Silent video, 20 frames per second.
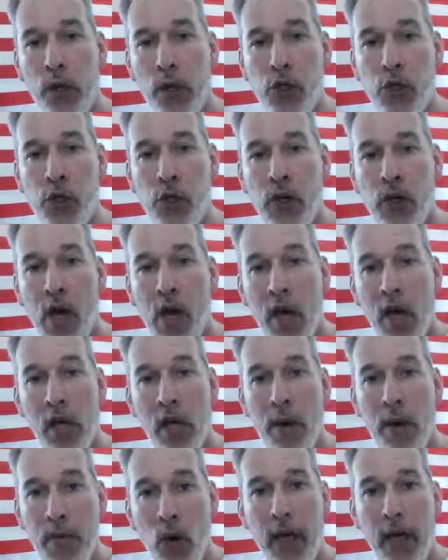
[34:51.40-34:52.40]
which
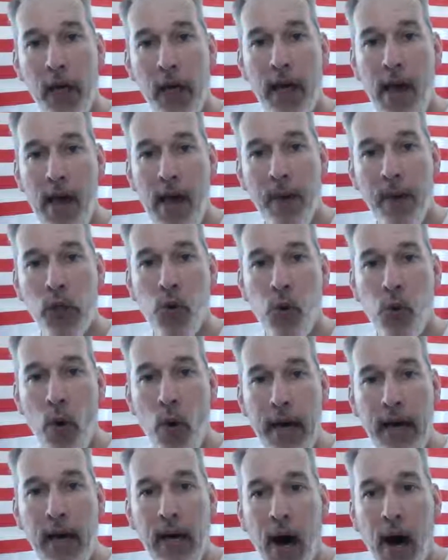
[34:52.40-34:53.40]
communicate
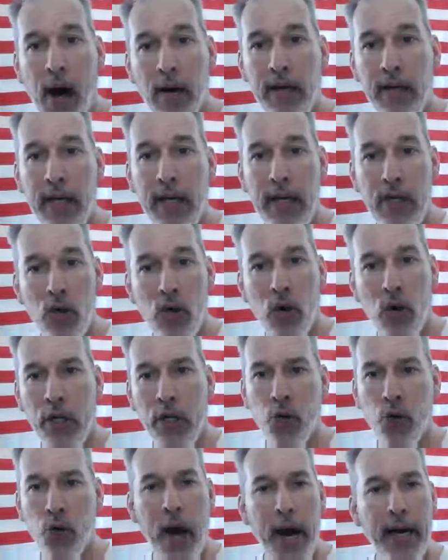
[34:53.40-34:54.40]
between colonies
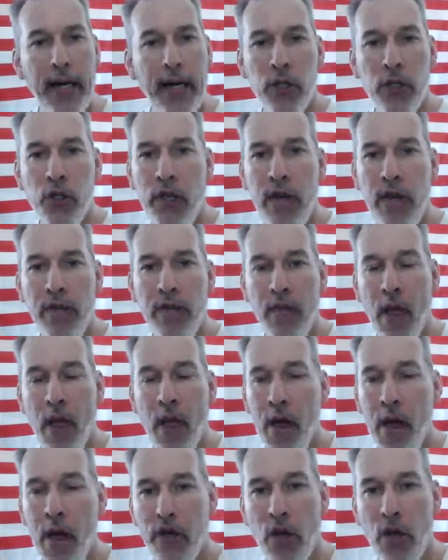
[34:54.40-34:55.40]
on strategy
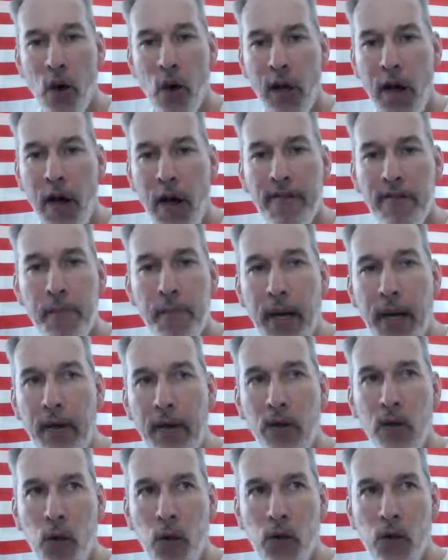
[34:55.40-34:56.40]
and
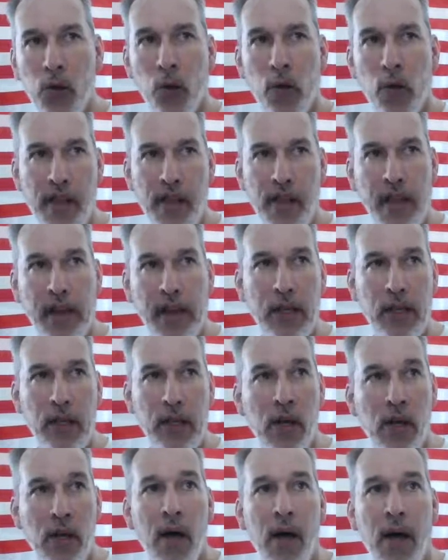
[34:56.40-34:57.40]
government and those sorts of
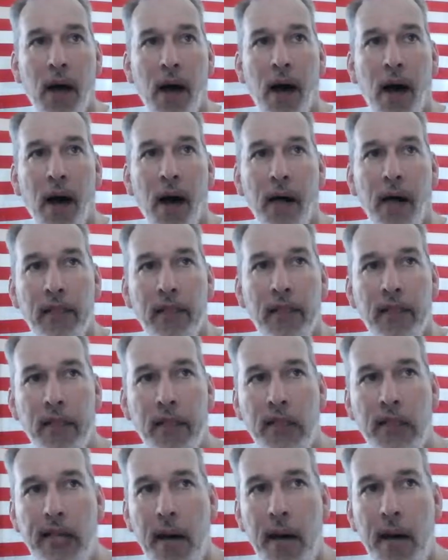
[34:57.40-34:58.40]
things.
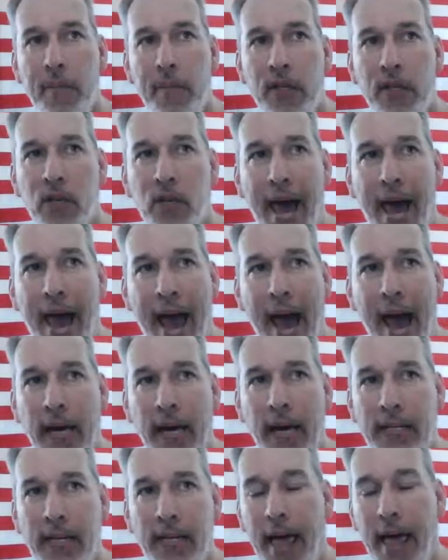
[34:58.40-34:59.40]
The seminal
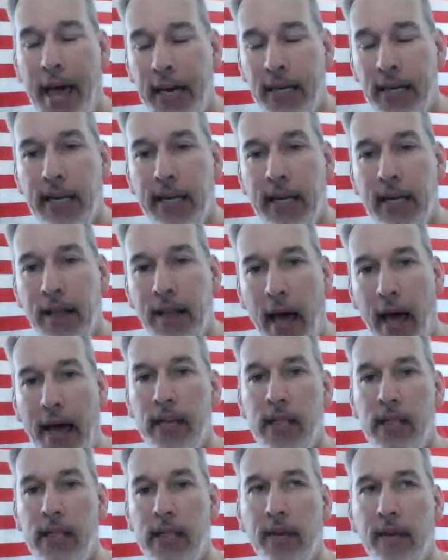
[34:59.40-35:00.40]
act and lasting
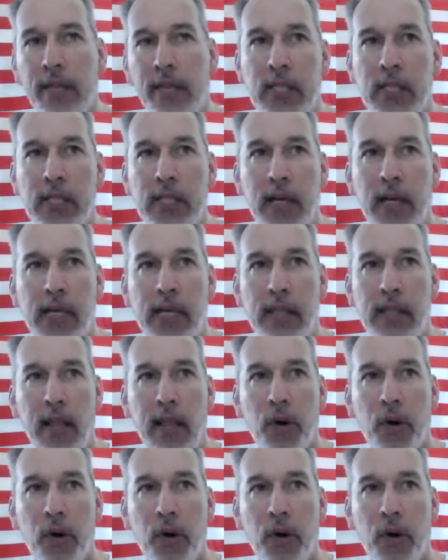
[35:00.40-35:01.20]
legacy of the Sons of